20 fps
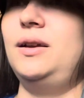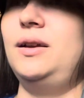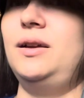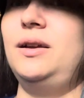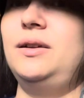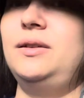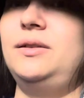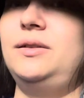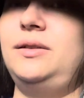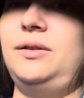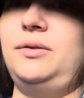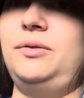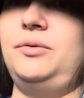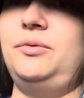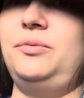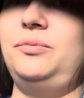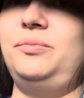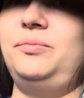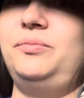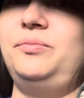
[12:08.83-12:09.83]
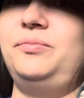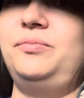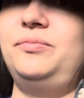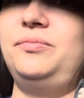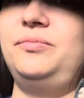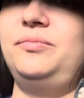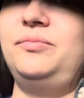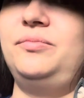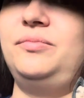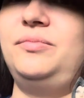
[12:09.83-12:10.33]
So,
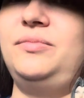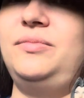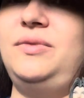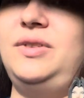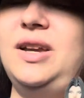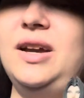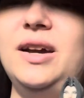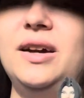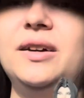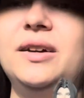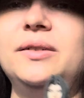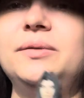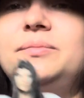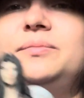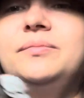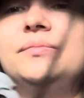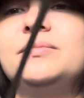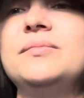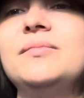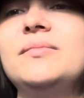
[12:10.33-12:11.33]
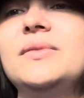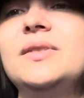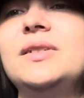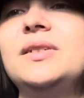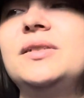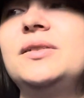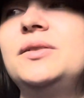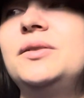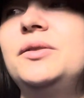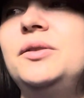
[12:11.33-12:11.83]
yeah.
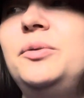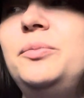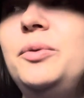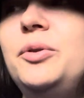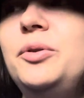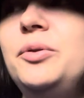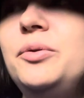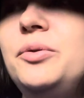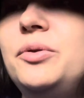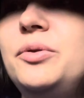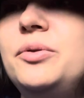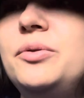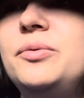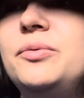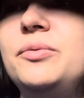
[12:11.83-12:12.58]
So they're both